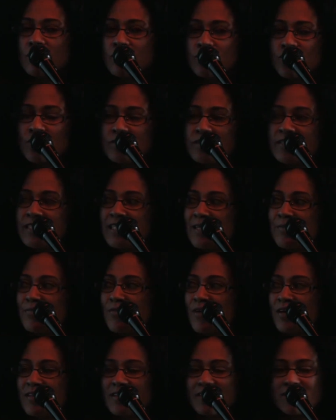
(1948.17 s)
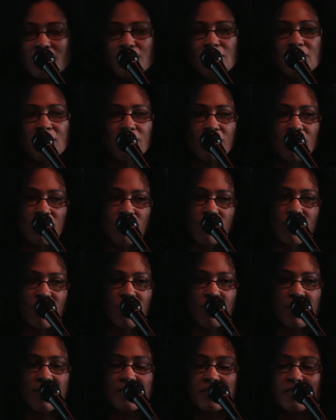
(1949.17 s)
John C.D. Brown is someone I really
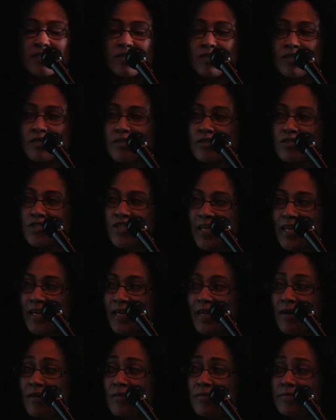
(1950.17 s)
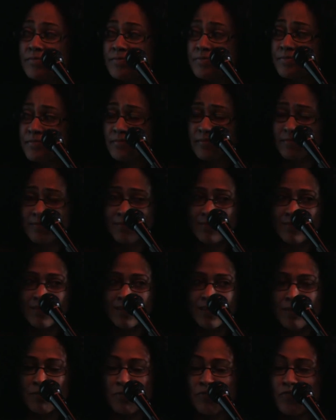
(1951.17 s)
recommend checking out.
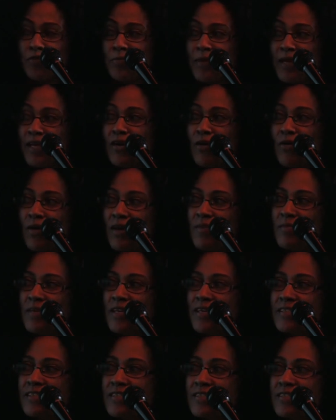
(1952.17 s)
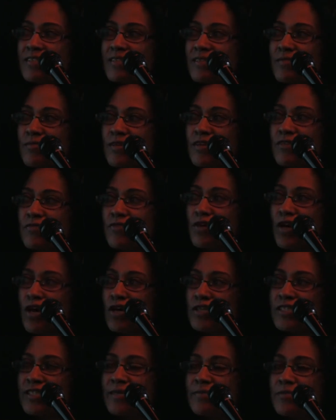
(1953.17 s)
Some of you may know him. He has this wonderful
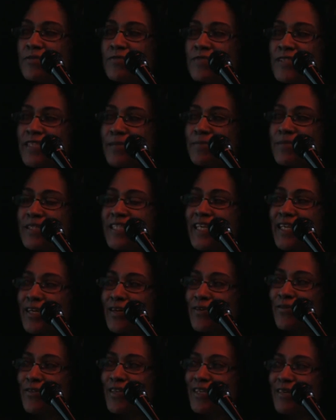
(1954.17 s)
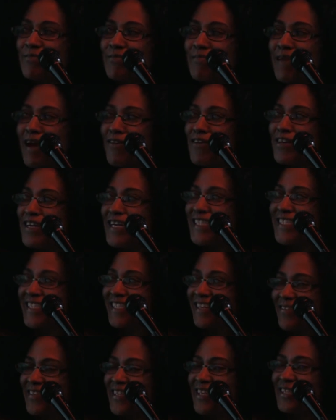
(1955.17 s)
concept of deep tinkering,
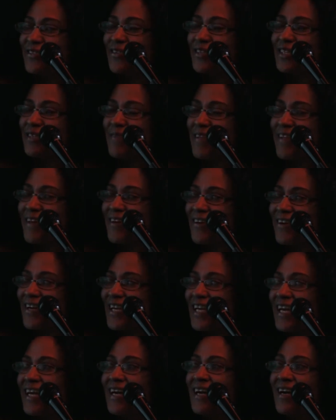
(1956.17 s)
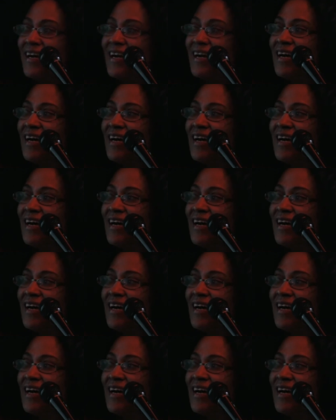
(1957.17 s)
marioneting. I think I talked about that earlier.